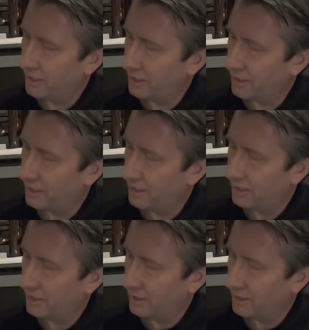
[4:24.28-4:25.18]

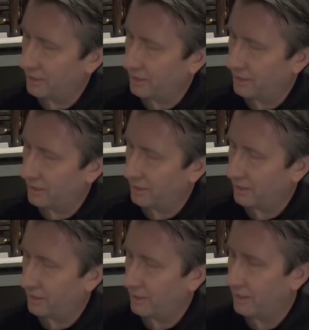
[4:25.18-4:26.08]

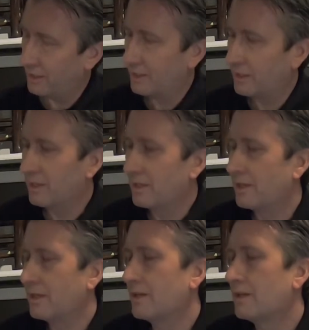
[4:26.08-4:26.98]

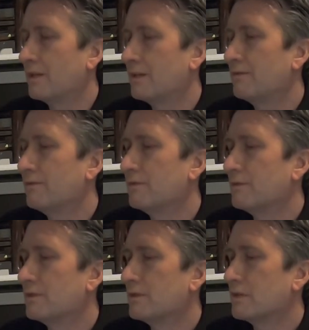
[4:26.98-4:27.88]

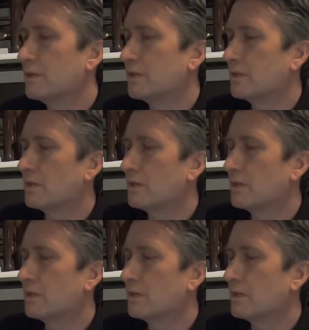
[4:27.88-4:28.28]
Nothing is said.